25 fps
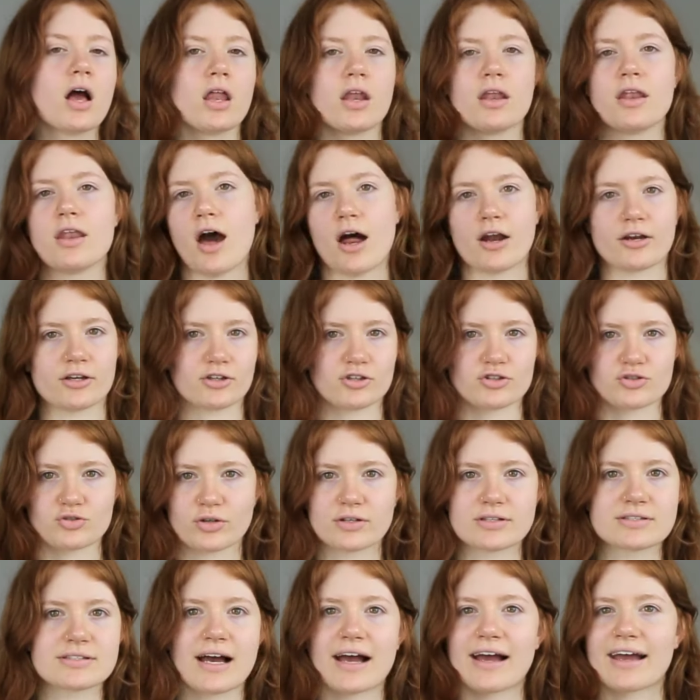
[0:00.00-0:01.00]
Not a good
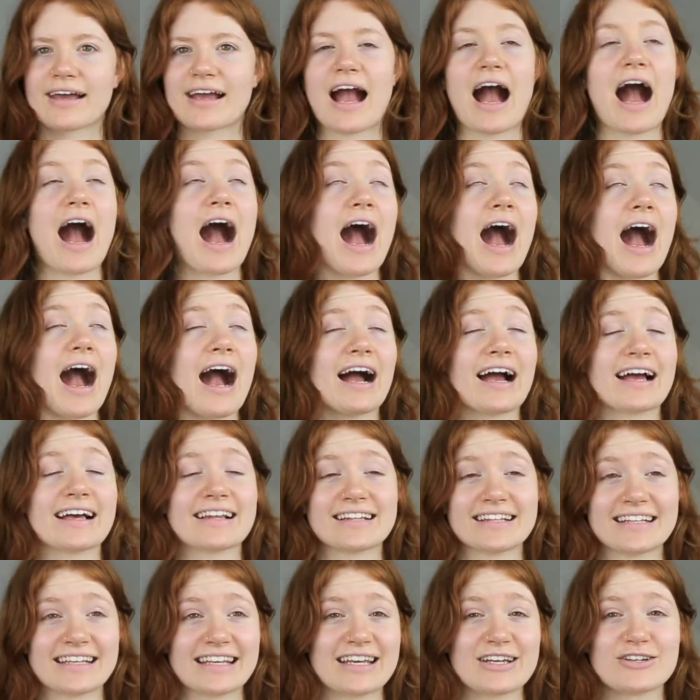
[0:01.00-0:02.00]
choice. I
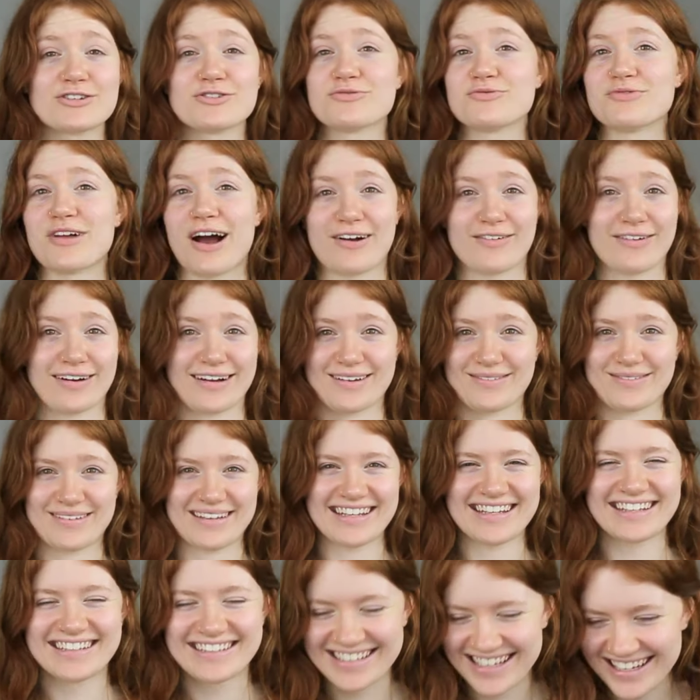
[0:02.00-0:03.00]
highly do not
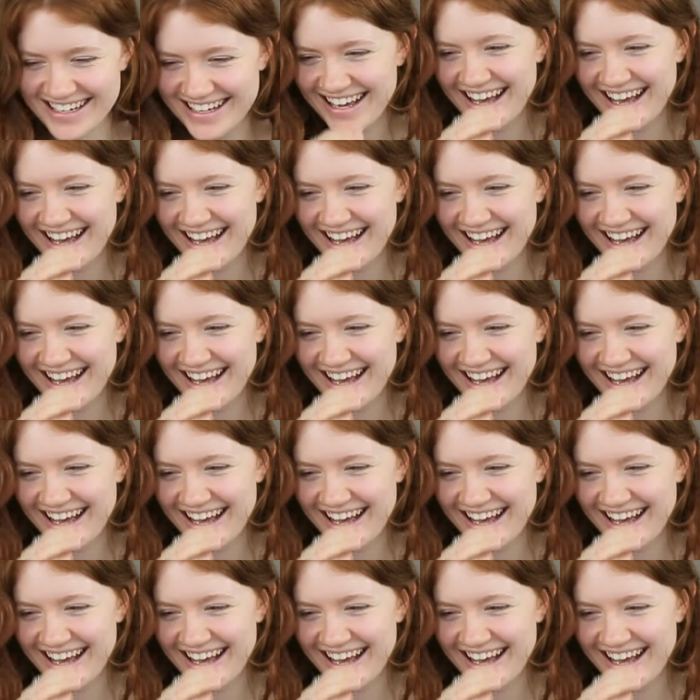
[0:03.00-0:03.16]
recommend.